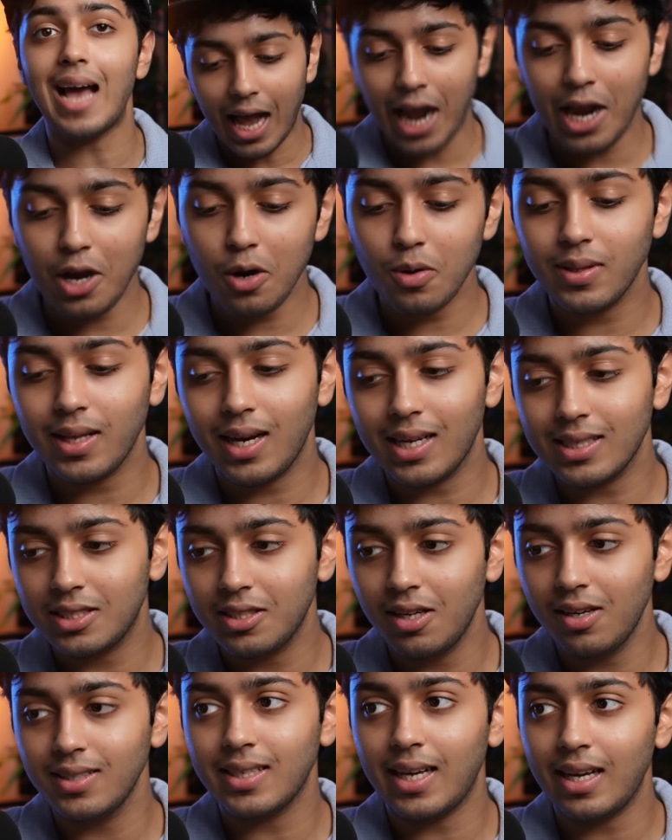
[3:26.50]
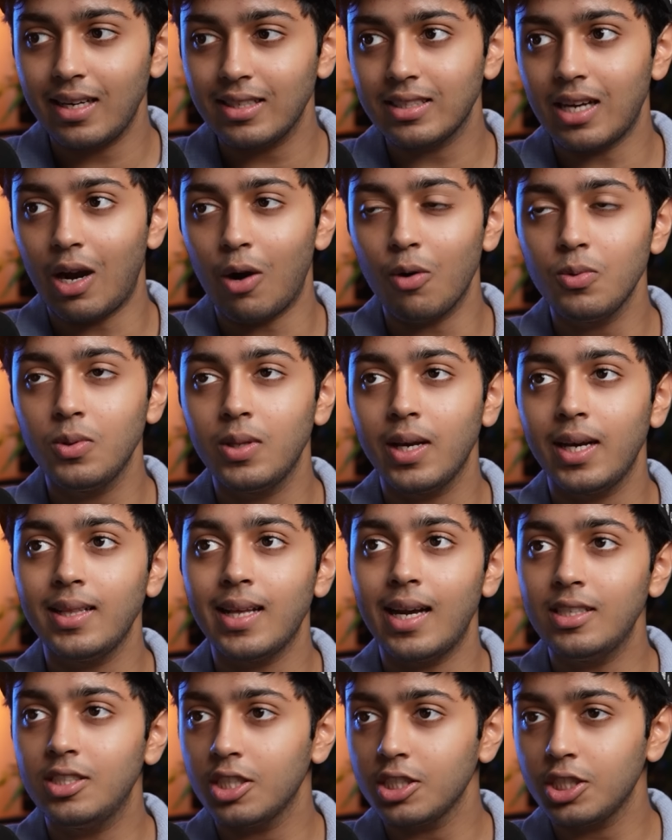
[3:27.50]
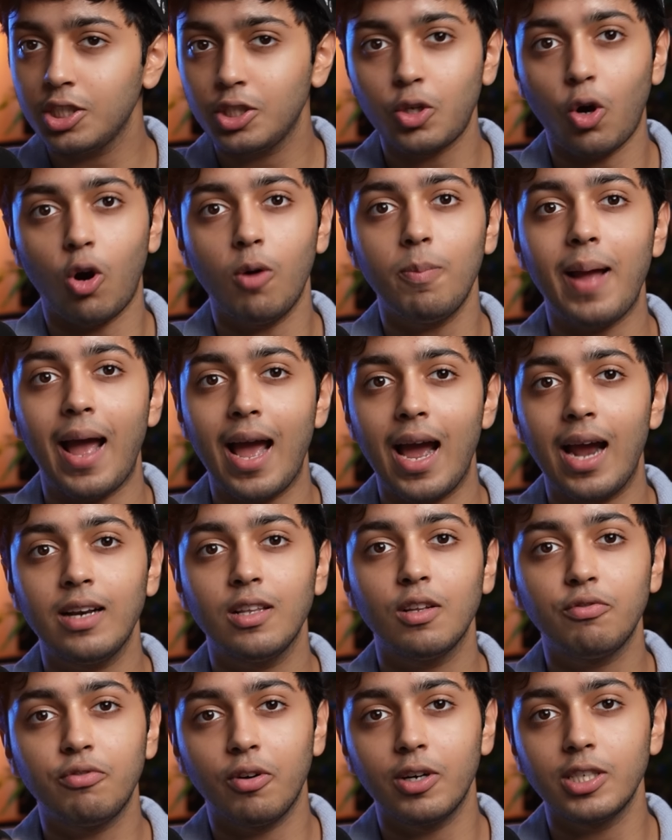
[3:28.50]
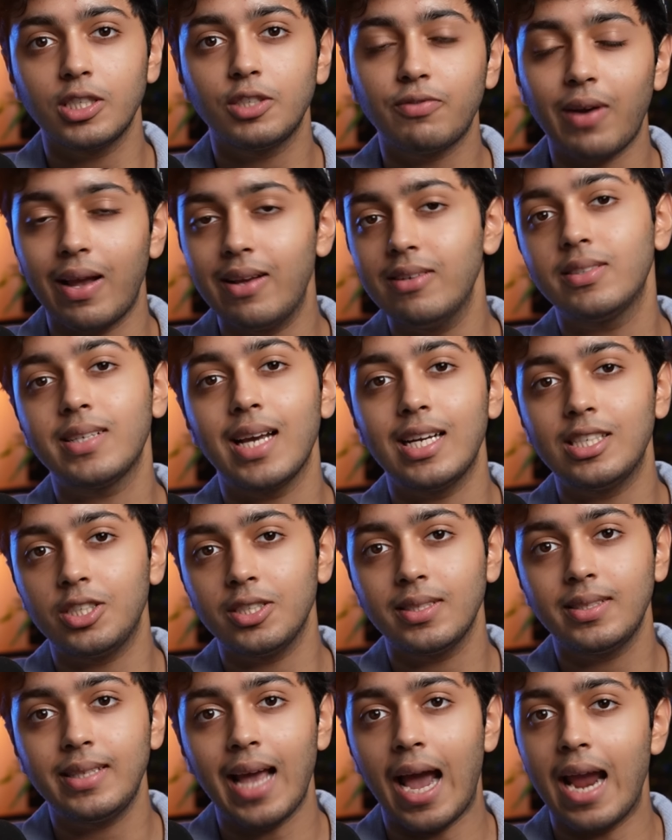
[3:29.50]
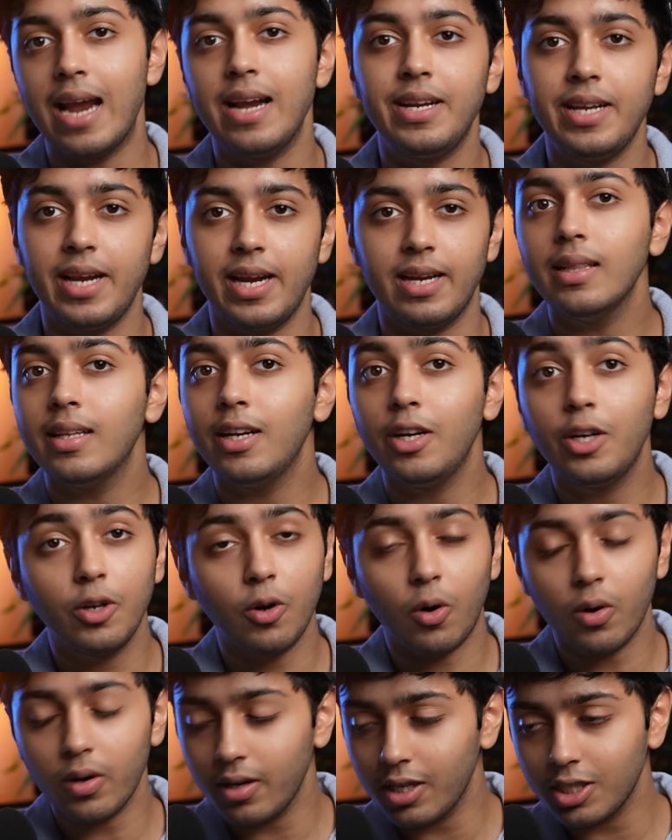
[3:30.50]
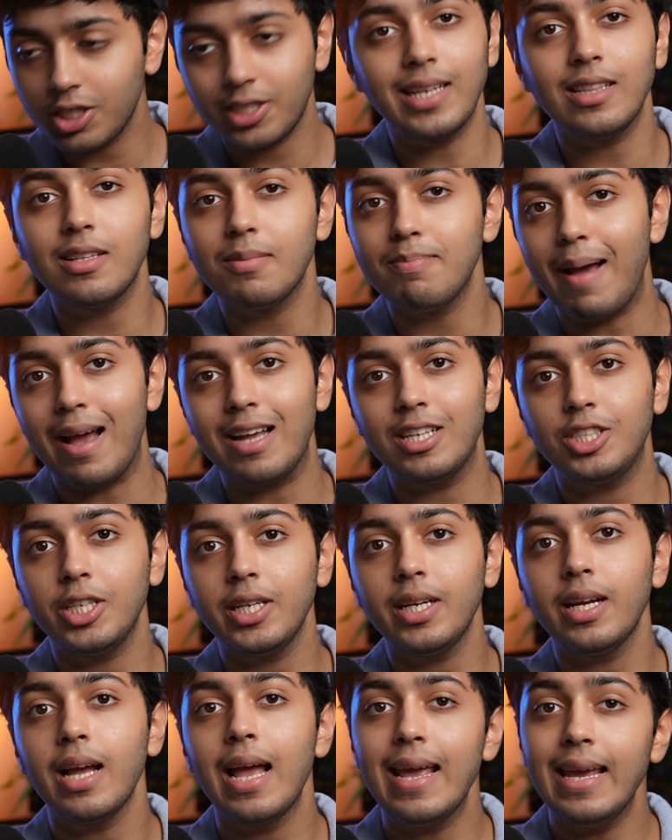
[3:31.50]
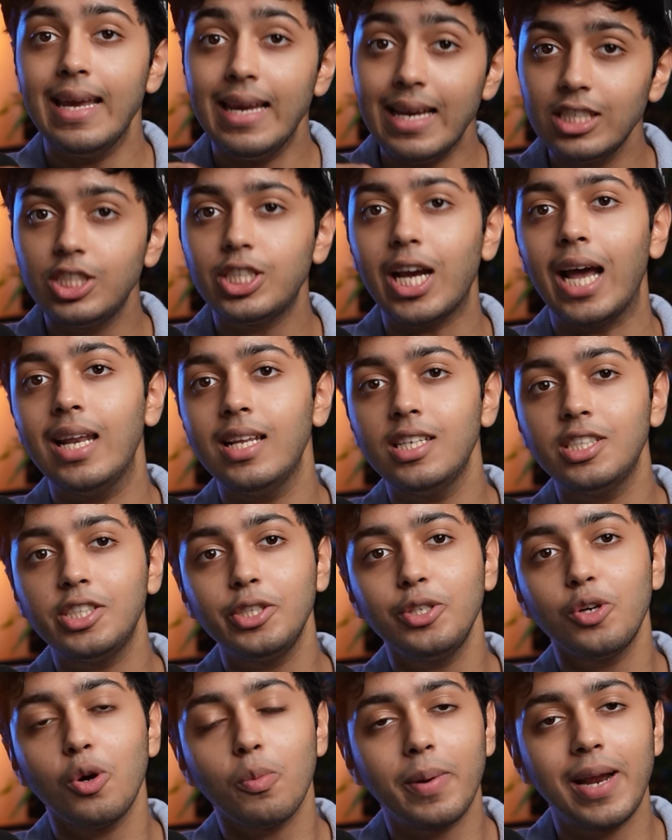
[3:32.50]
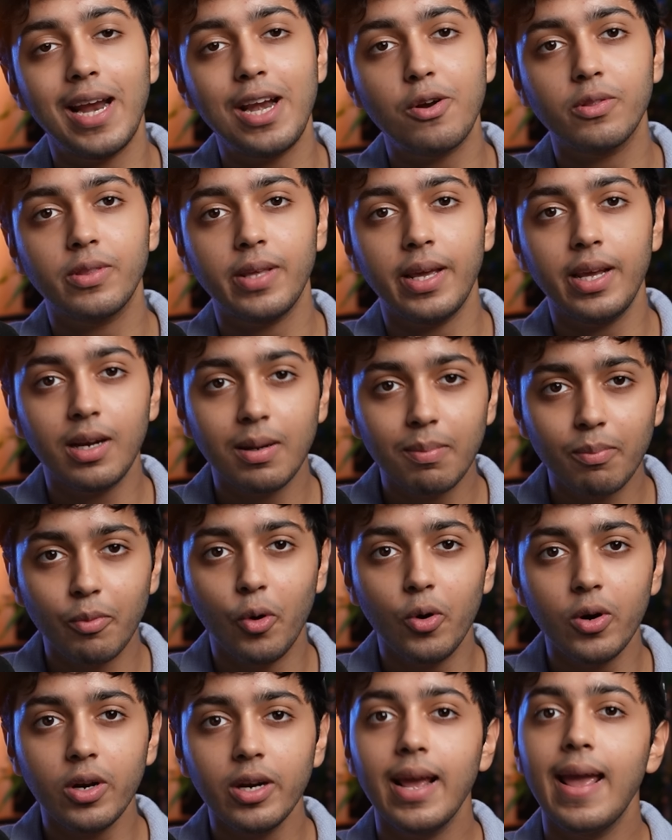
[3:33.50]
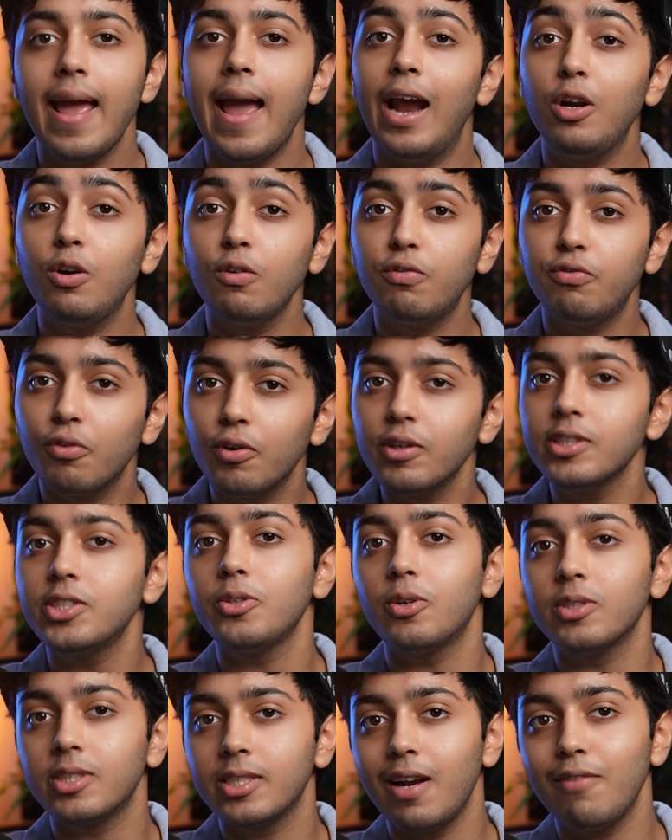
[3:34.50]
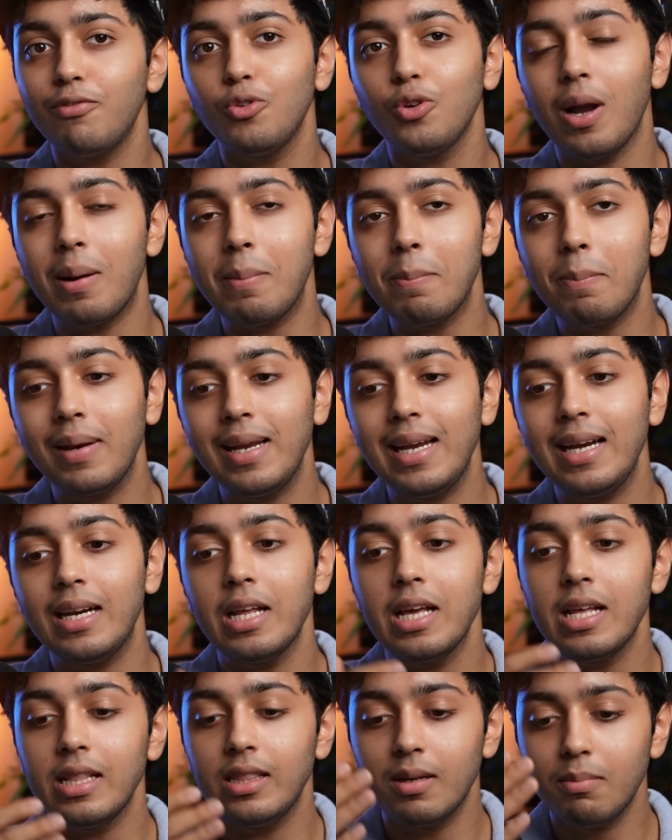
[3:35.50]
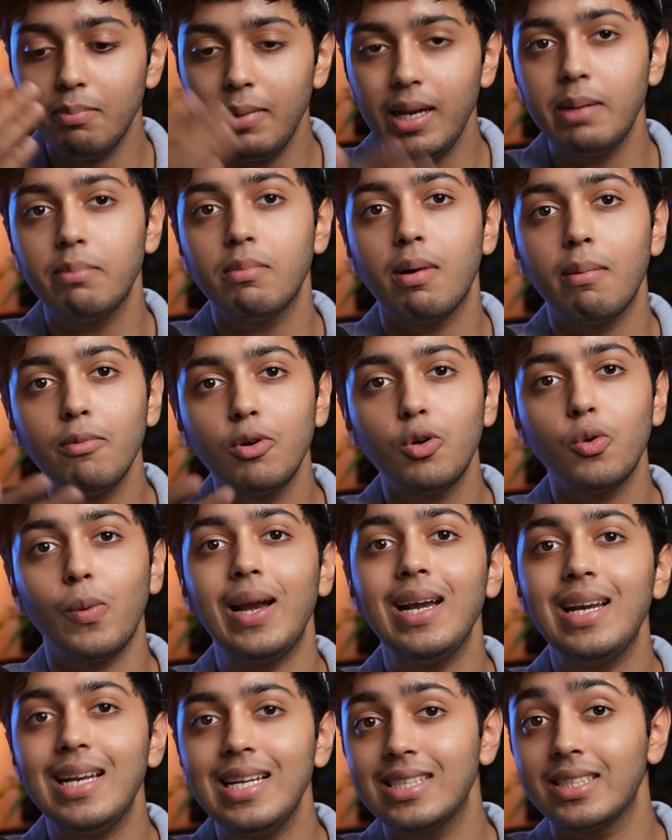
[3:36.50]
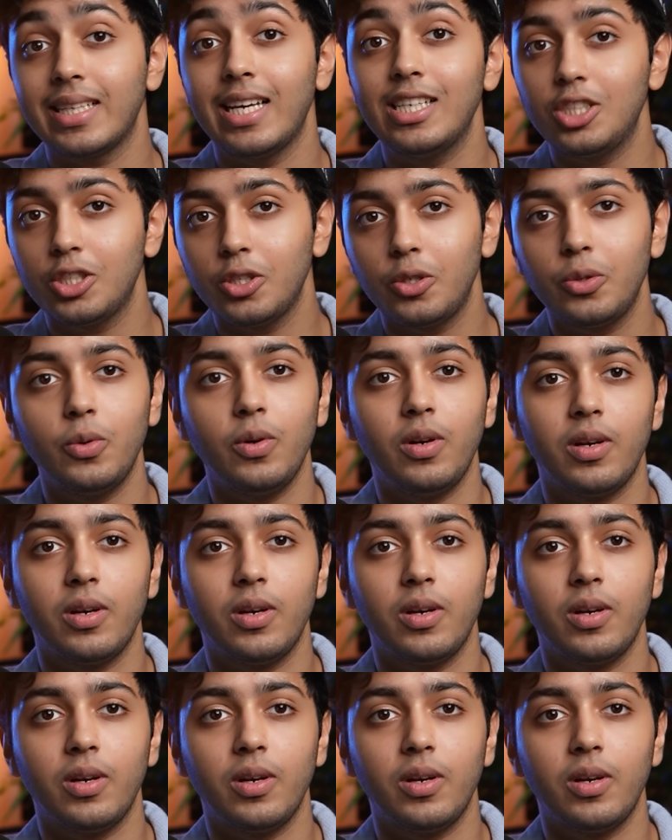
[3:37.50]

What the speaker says: I know there are still designers out there that just stop at the first 5 sketches they ideate. They do not understand the magic in challenging your brain to think more and to force yourself to complete the minimum 20 sketch rule.